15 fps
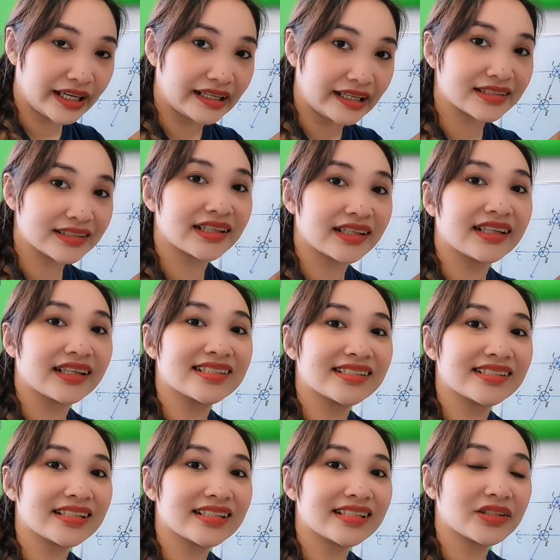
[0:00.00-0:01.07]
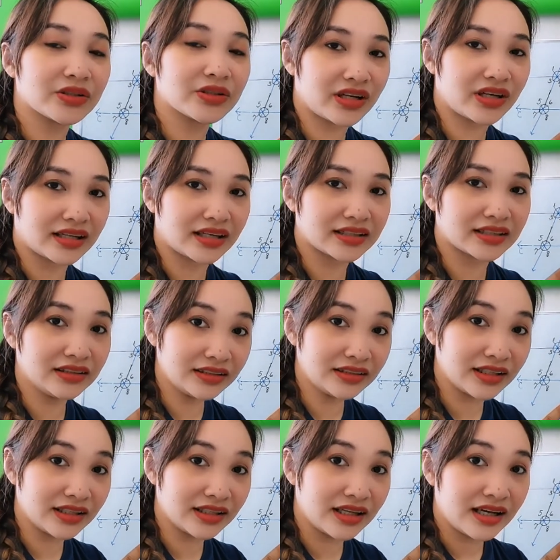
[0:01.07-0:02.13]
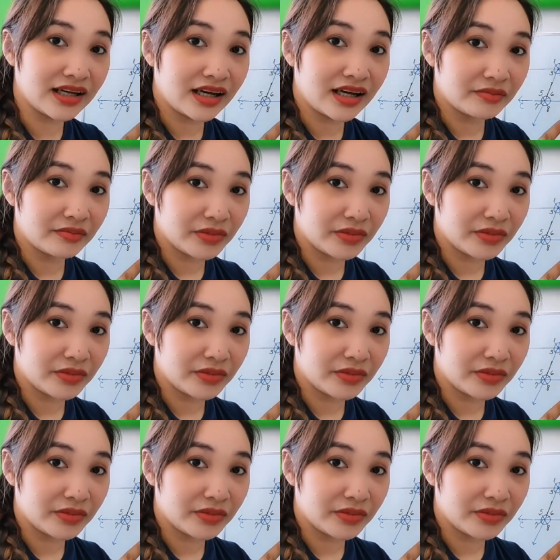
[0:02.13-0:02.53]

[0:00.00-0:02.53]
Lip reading: Next we have vertical angle.